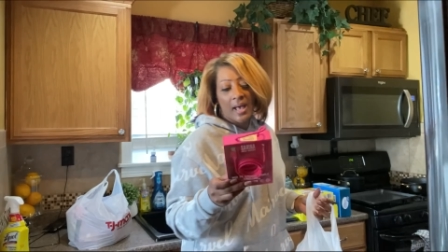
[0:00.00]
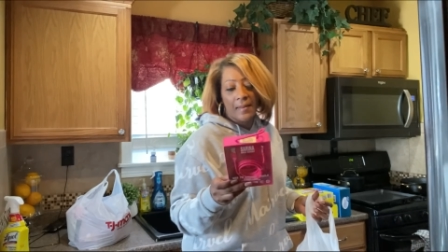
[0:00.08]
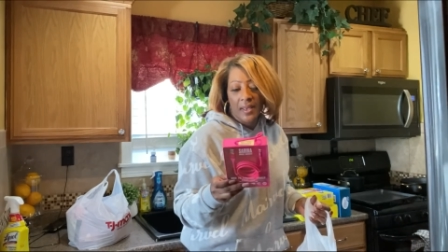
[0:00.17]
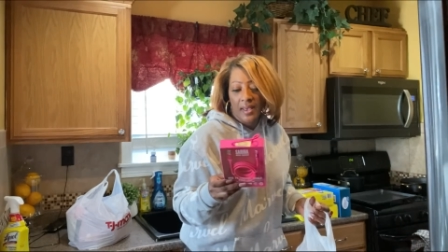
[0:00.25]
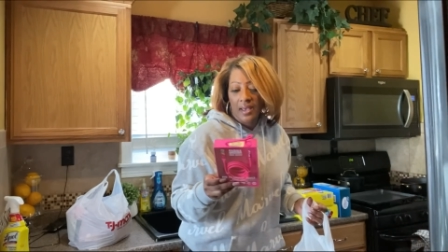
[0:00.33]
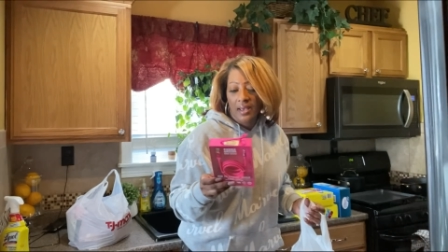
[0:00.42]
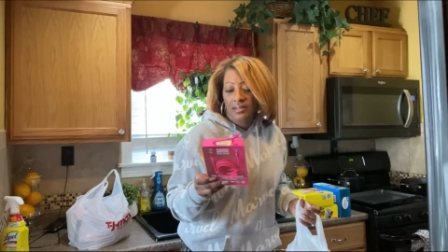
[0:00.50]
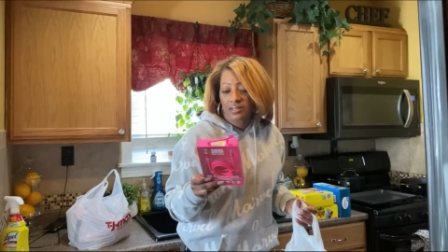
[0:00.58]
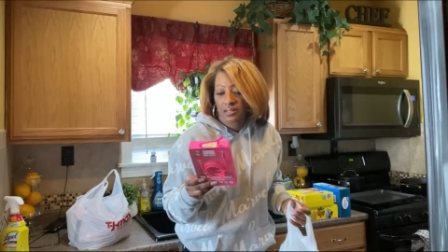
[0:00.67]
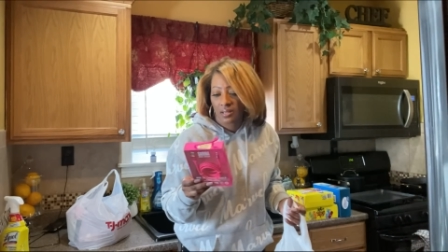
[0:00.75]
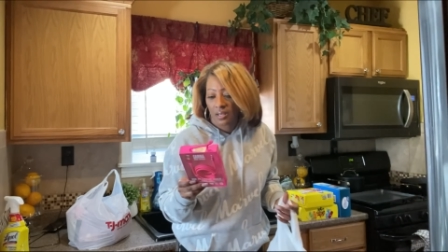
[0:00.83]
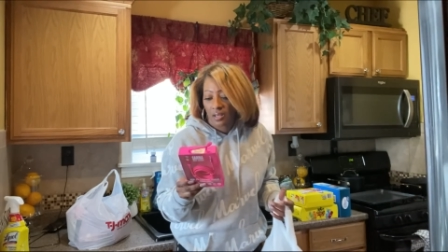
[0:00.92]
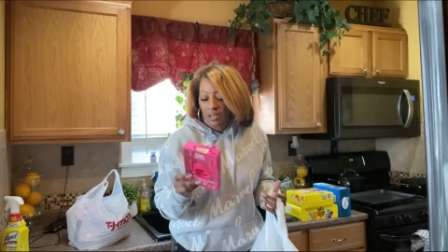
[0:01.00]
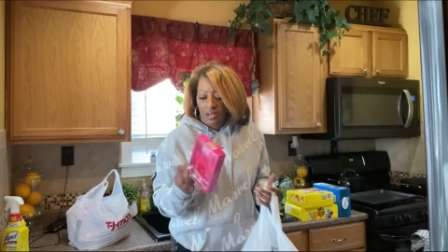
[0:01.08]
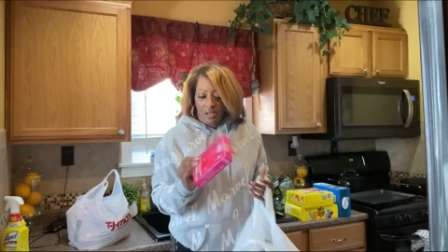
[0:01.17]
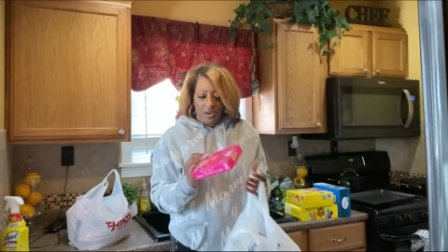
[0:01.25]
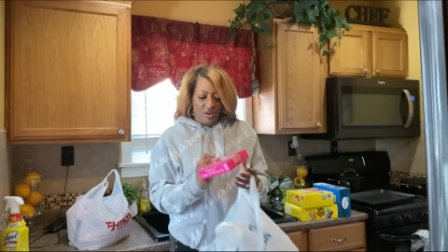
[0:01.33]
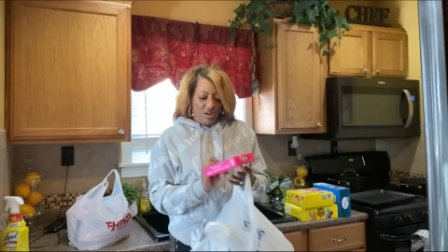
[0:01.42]
iPads.
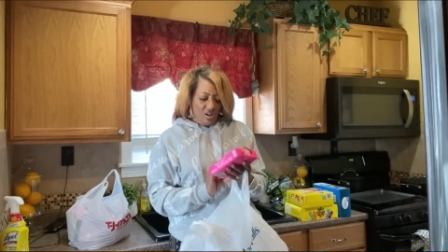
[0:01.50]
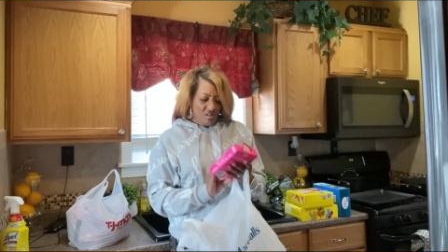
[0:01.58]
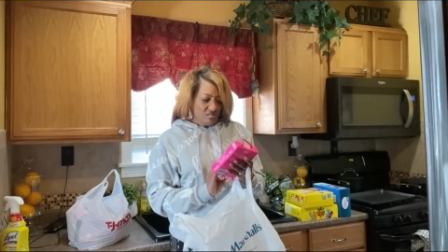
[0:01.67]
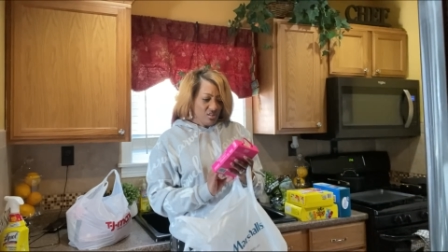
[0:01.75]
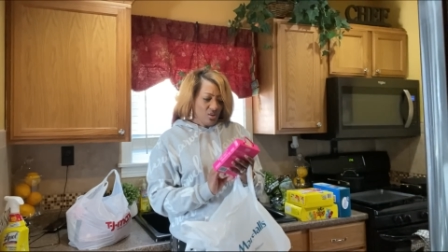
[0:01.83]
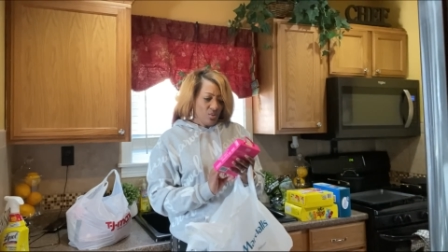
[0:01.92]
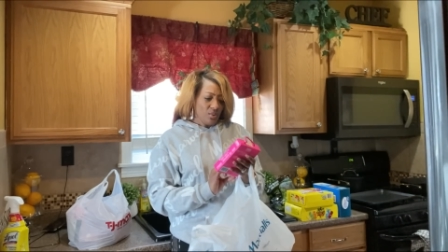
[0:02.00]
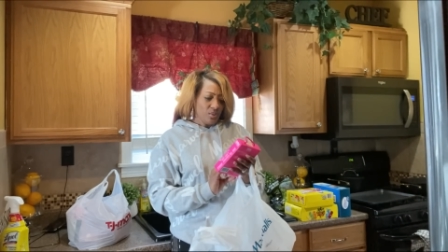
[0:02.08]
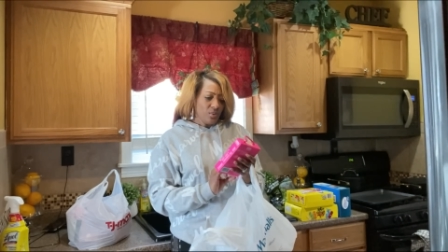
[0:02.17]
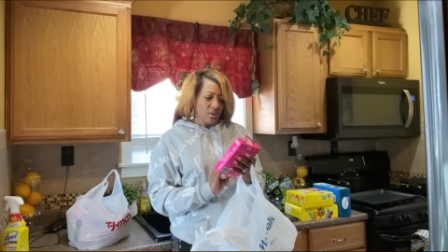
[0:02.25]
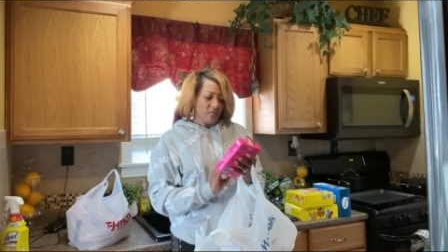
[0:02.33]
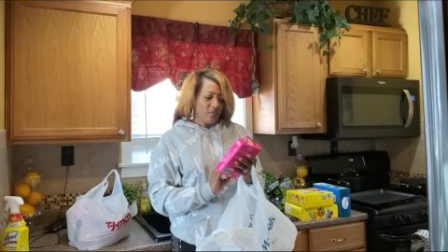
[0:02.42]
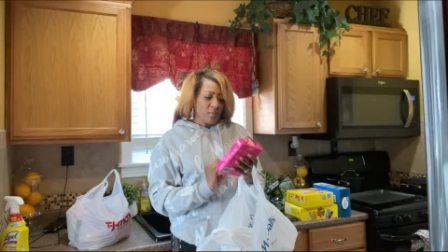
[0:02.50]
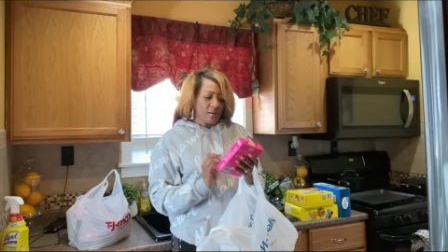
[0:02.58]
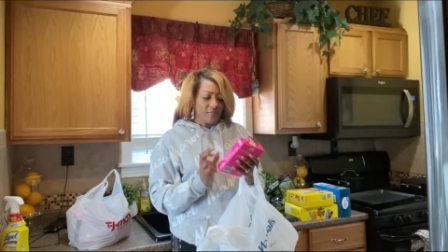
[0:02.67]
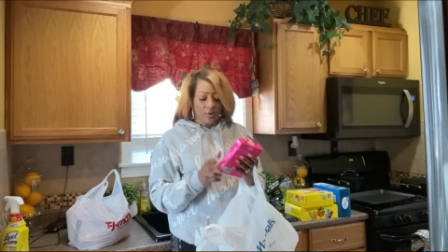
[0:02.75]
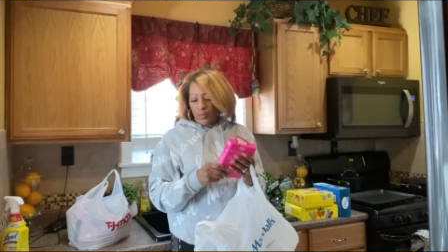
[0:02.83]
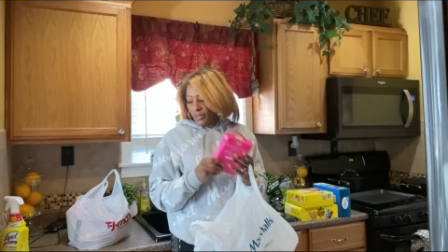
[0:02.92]
I don't know, will it work for
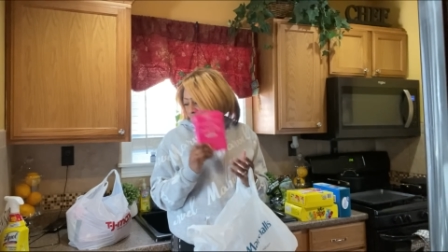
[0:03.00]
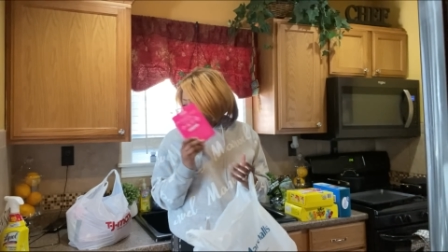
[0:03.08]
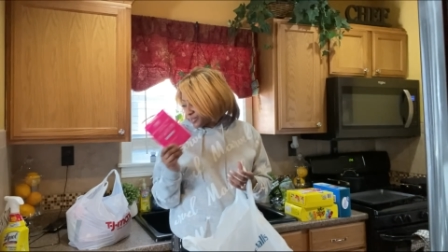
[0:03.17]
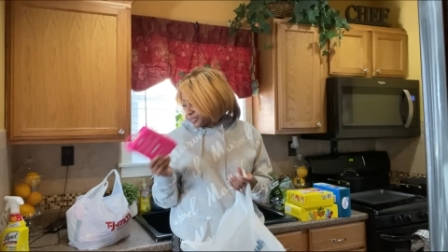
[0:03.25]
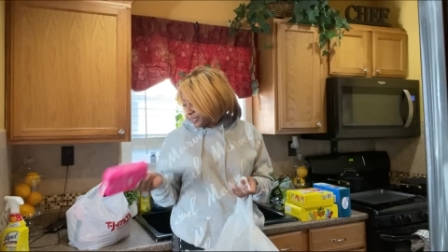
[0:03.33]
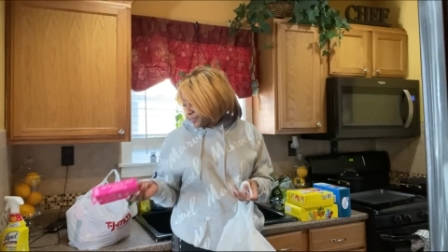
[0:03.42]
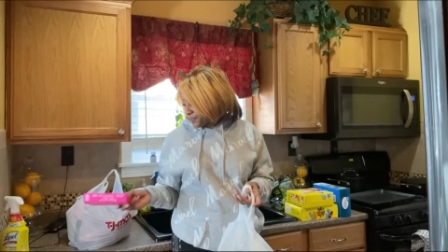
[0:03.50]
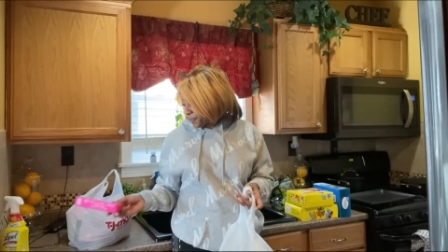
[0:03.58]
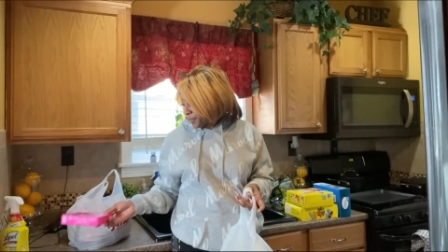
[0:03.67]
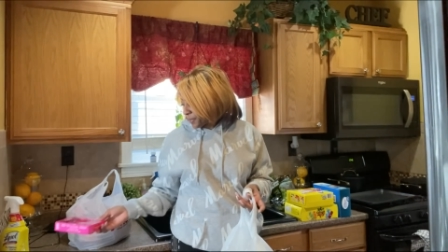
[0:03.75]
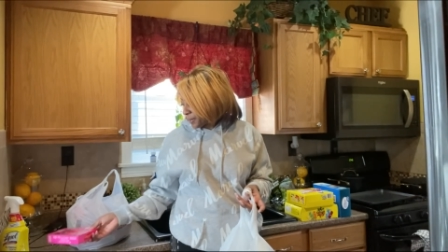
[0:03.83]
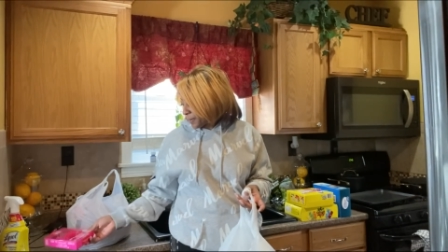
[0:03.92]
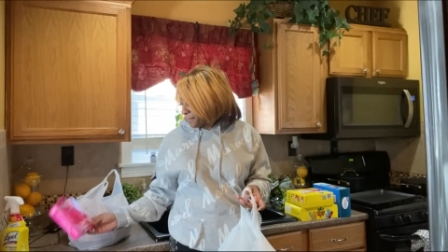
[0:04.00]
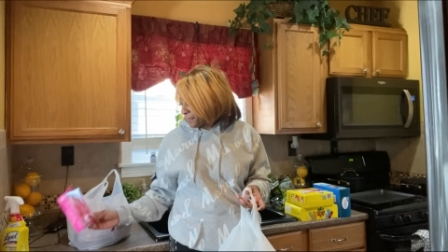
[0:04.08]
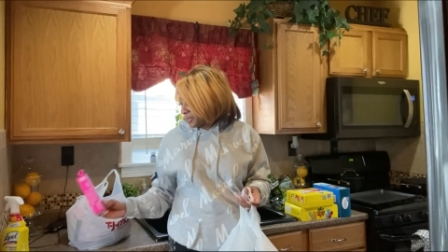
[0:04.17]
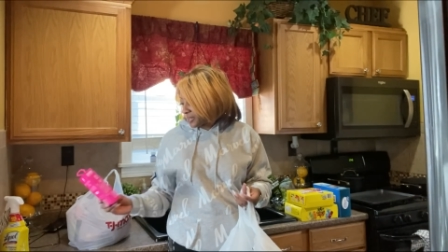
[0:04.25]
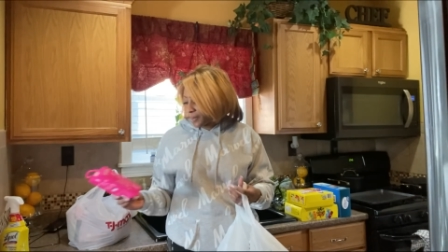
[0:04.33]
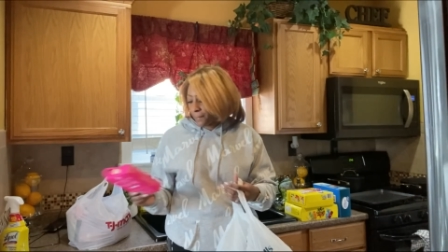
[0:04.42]
my phone? We shall see.
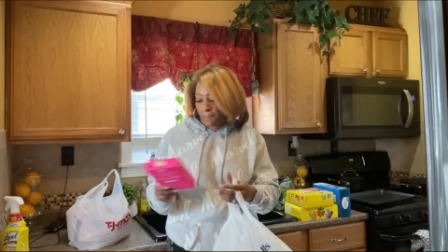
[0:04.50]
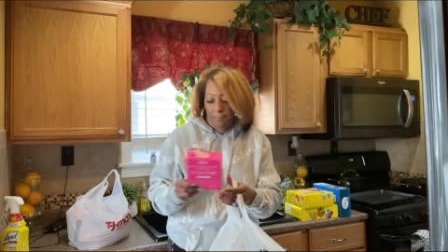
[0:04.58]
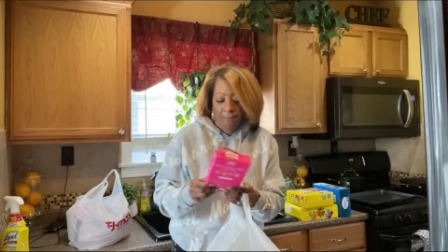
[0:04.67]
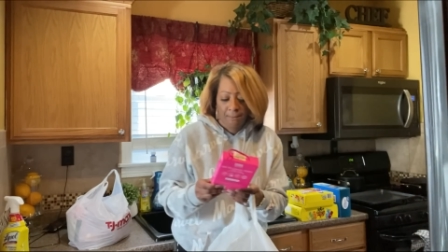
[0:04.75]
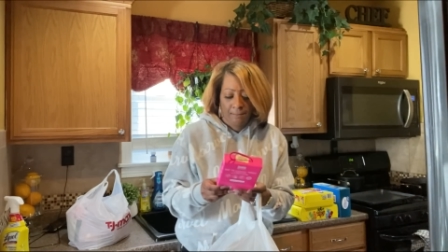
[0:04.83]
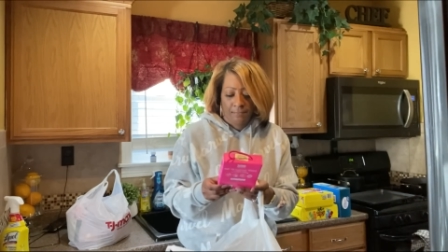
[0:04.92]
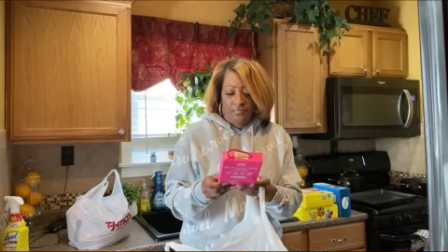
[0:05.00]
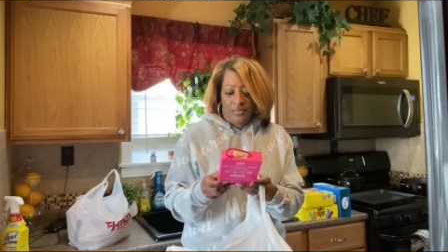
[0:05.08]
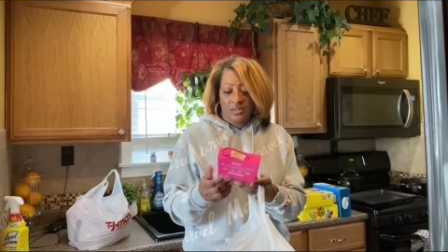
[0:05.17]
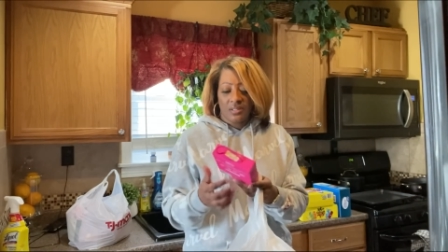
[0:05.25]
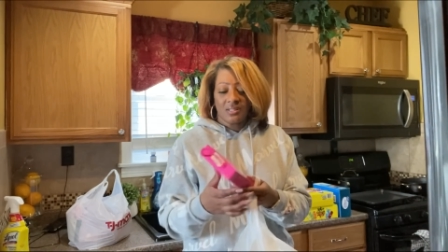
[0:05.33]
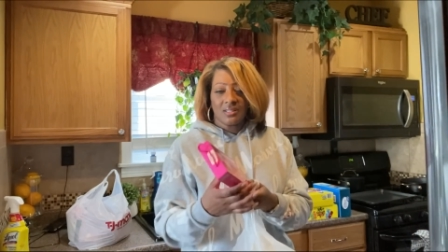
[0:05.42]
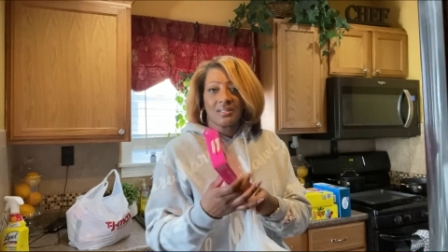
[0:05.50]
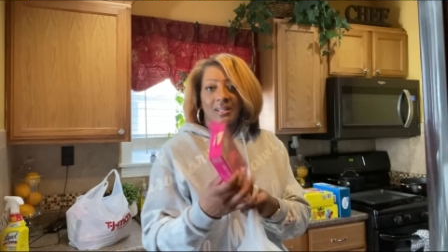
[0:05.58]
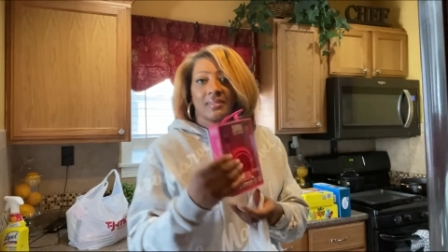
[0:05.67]
But this is